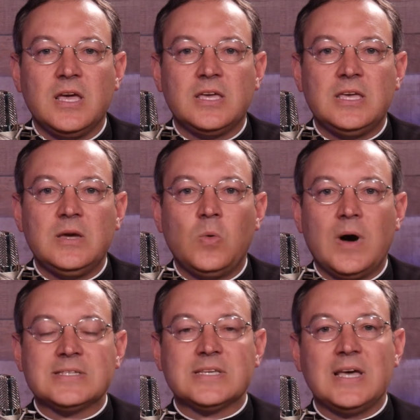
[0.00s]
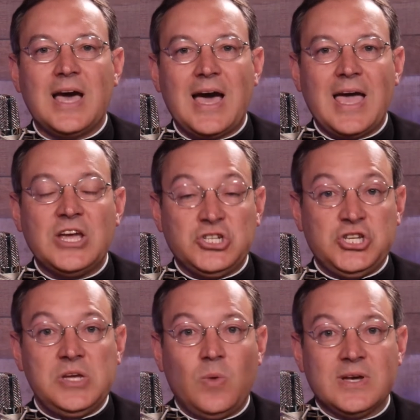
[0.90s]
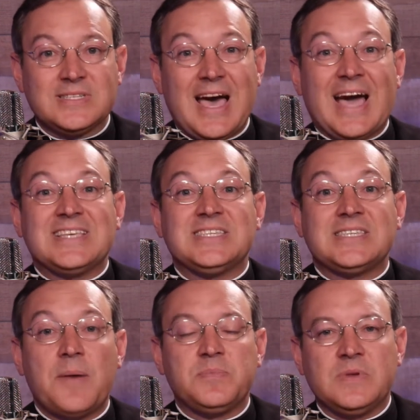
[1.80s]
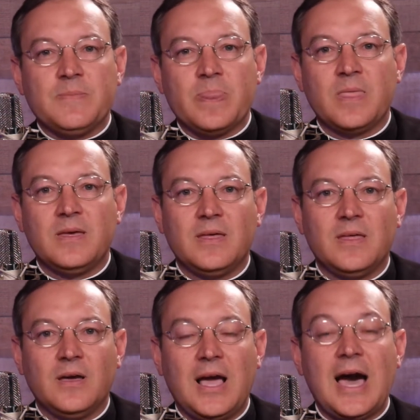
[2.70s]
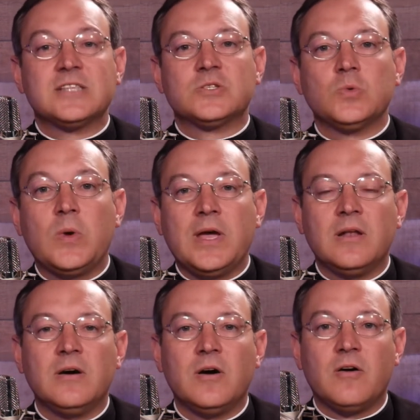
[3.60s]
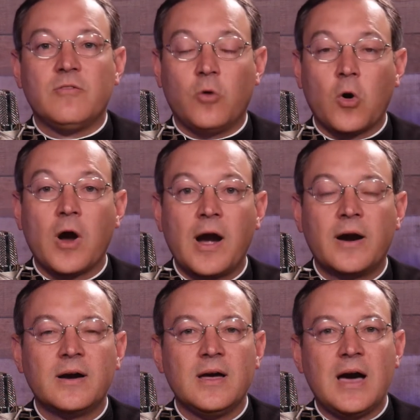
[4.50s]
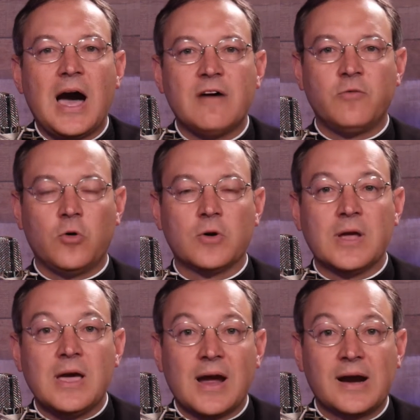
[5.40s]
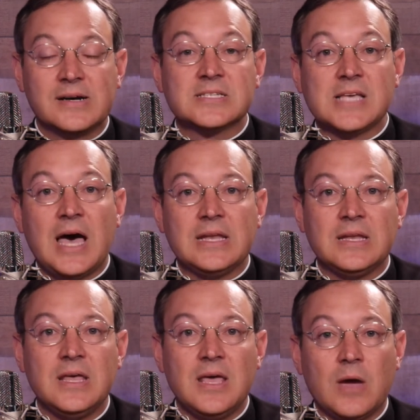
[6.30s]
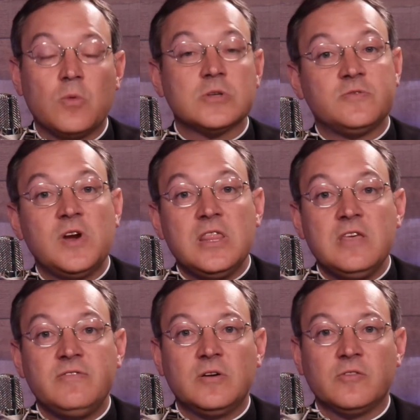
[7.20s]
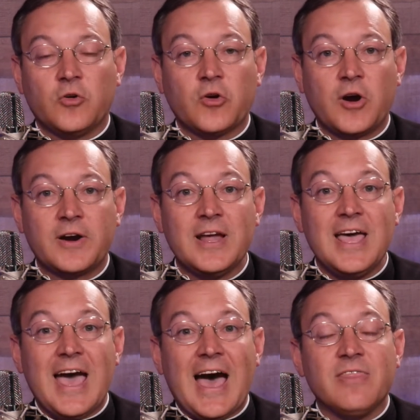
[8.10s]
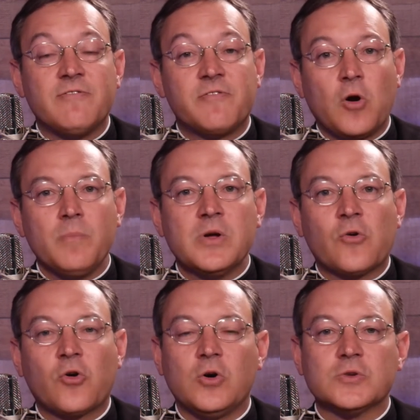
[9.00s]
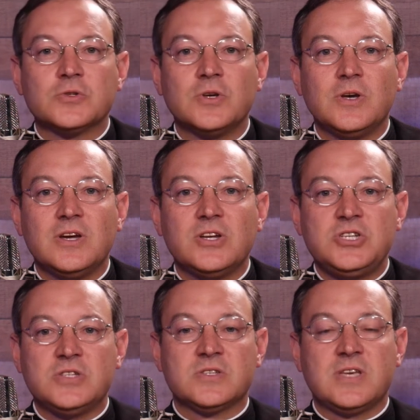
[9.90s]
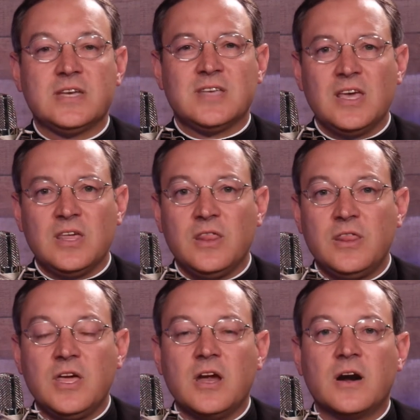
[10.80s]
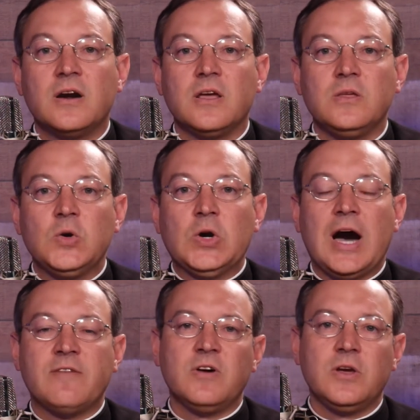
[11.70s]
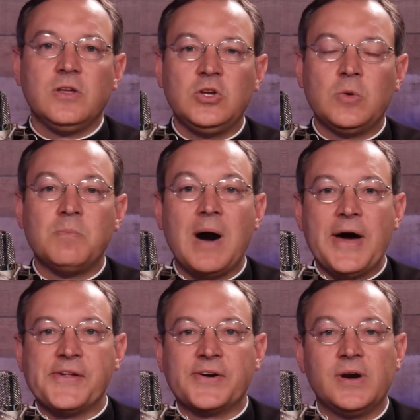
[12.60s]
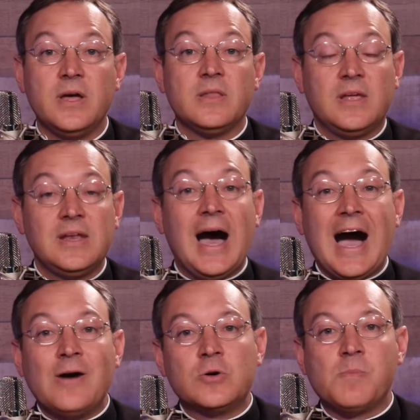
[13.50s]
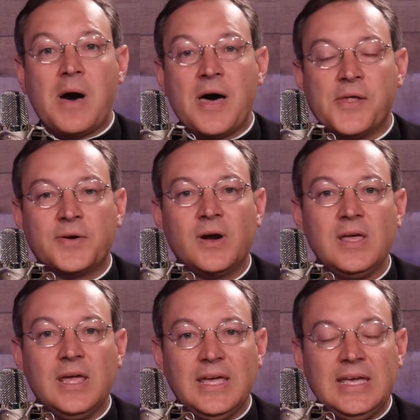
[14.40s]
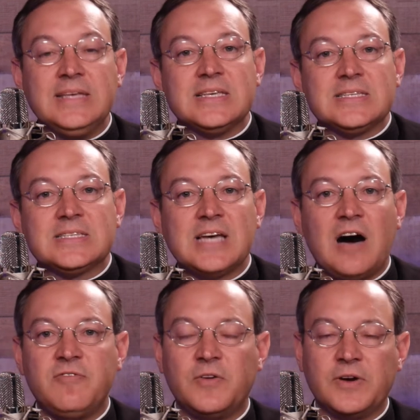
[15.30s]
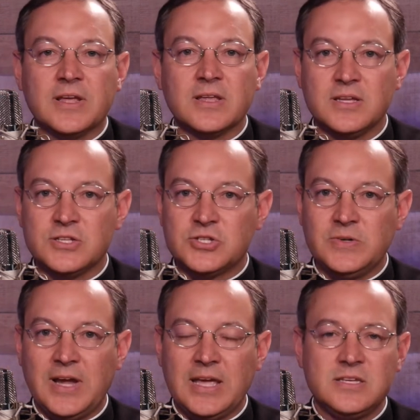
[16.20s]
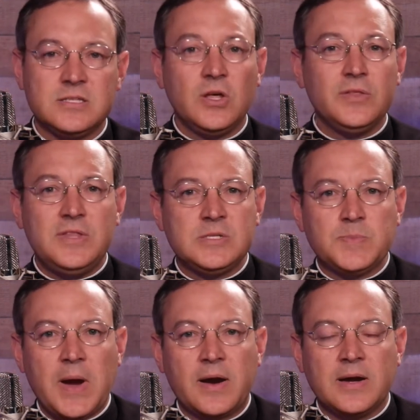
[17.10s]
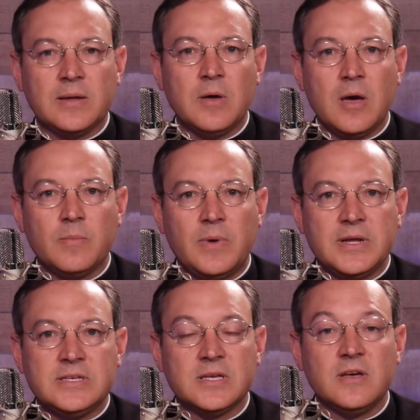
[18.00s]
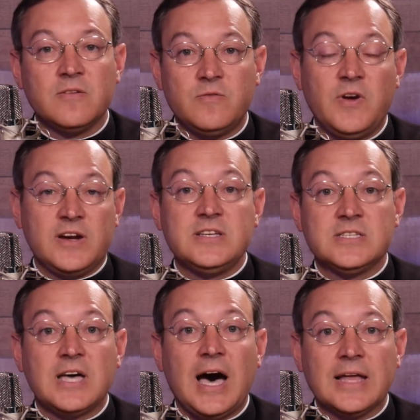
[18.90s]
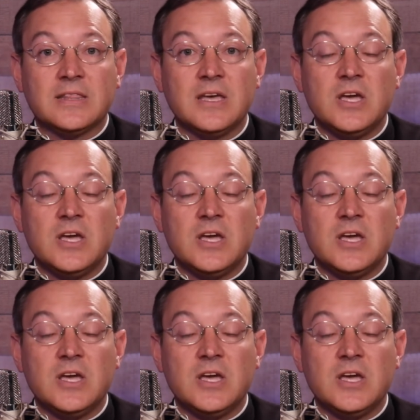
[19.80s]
He was, uh, she was accepting God's will for her and for her son. And was very difficult for her. And from the cross, Jesus says, There you have your mother. Then our mother is suffering today, is not despairing, but is very sad.